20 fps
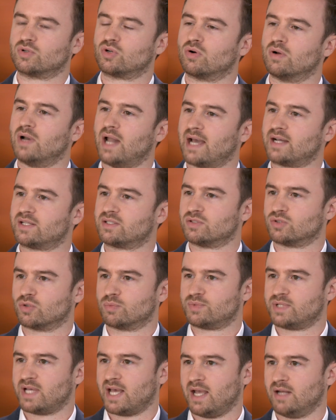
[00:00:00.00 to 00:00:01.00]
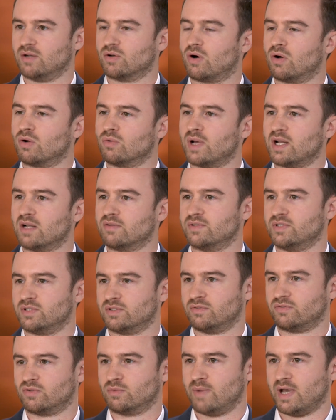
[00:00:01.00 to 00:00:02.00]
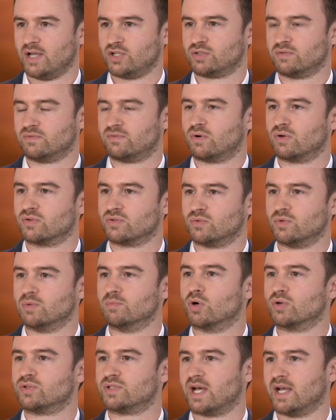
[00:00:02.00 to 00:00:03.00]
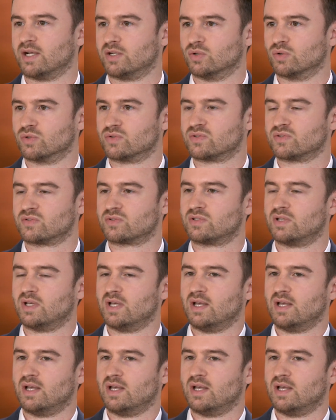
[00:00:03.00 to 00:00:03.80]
collect and obtain all relevant information for the remote diagnosis.